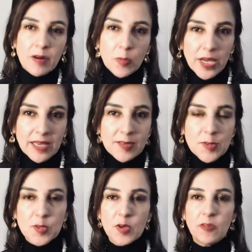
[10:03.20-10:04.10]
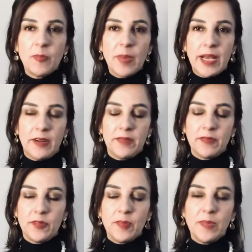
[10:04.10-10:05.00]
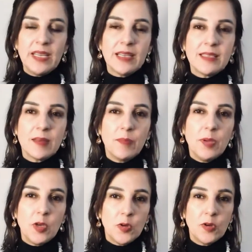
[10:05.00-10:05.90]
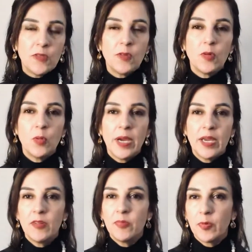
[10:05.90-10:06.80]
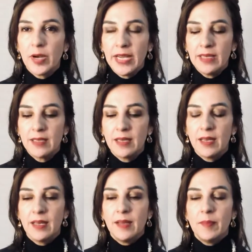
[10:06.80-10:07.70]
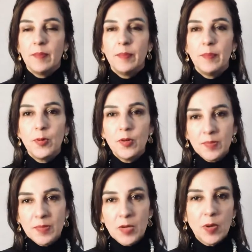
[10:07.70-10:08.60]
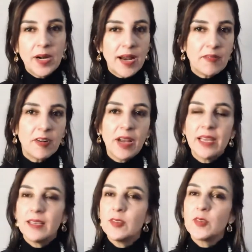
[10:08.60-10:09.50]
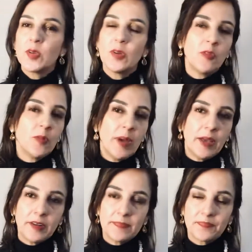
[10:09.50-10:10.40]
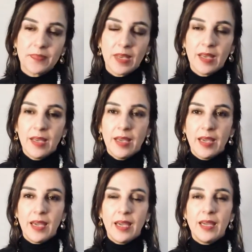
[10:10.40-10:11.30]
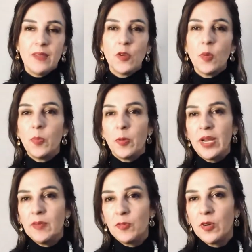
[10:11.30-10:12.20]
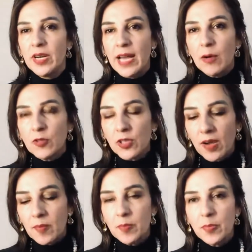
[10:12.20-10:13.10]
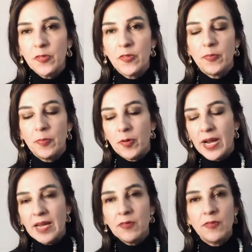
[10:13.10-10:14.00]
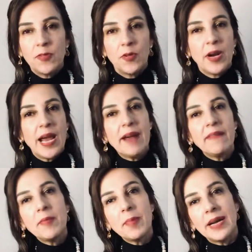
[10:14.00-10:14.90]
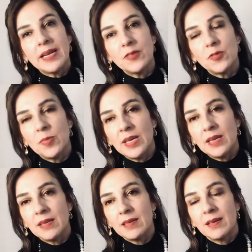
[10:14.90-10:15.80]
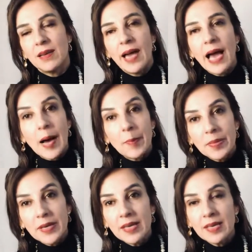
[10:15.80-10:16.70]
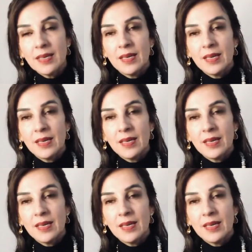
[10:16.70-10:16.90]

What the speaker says: we can serve better. For me, that's a beautiful way of praying. Put me wherever I can serve you better. And don't pray for an outcome, pray for everybody to be happy,